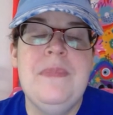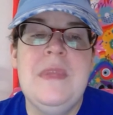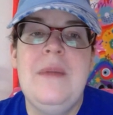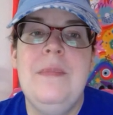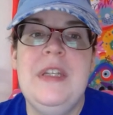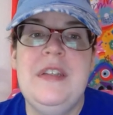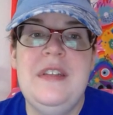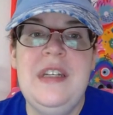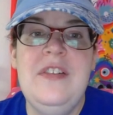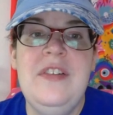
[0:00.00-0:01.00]
But
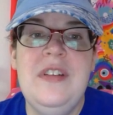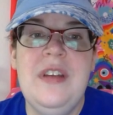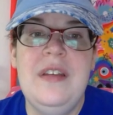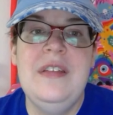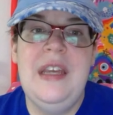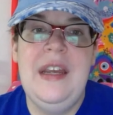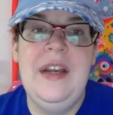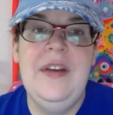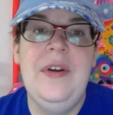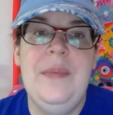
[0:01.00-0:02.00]
Stitch does
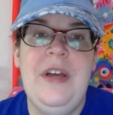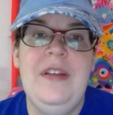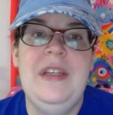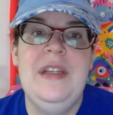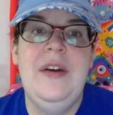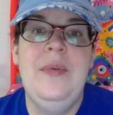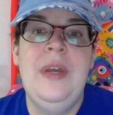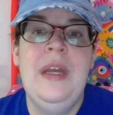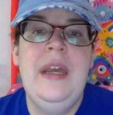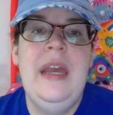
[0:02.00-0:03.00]
care about Lilo,
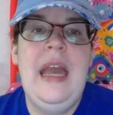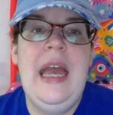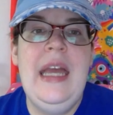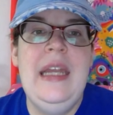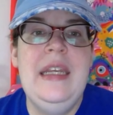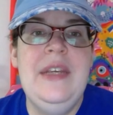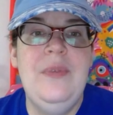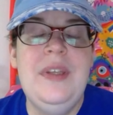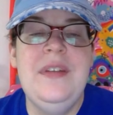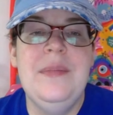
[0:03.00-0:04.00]
and he
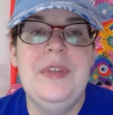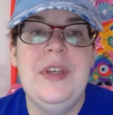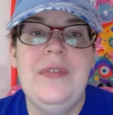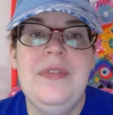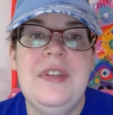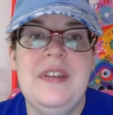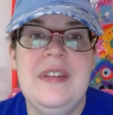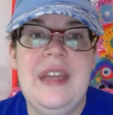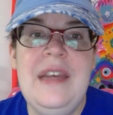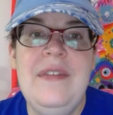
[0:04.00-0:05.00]
risks himself to
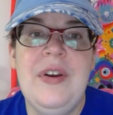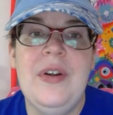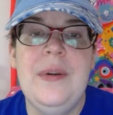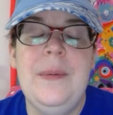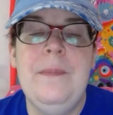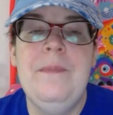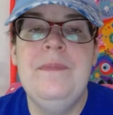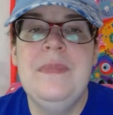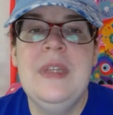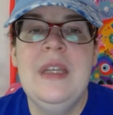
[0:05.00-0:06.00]
save her.
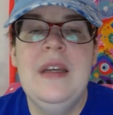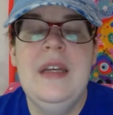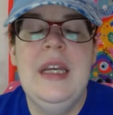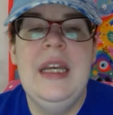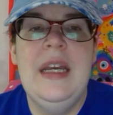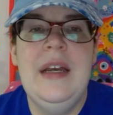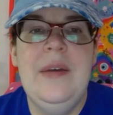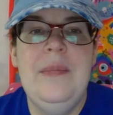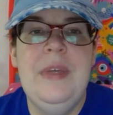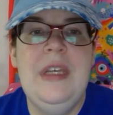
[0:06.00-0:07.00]

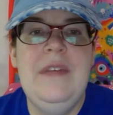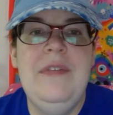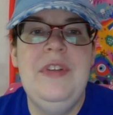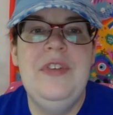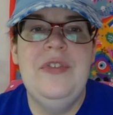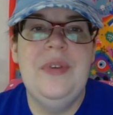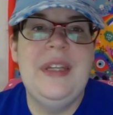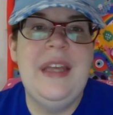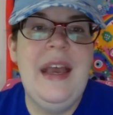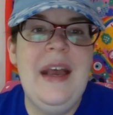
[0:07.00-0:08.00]
Even destroying
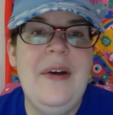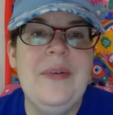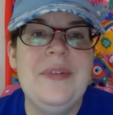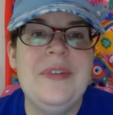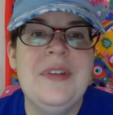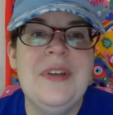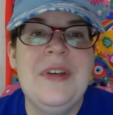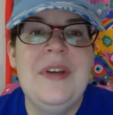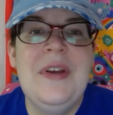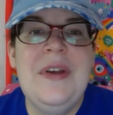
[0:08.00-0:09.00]
the house,
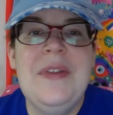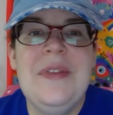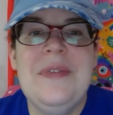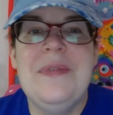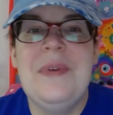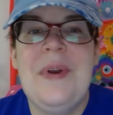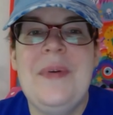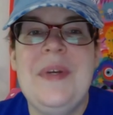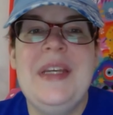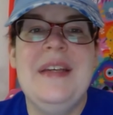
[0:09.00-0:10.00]

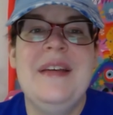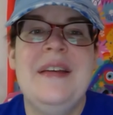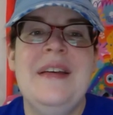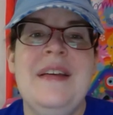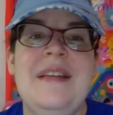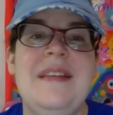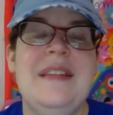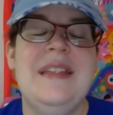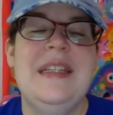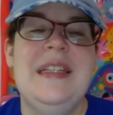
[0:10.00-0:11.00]
throwing
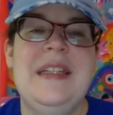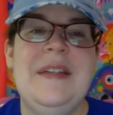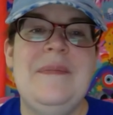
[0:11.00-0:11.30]
the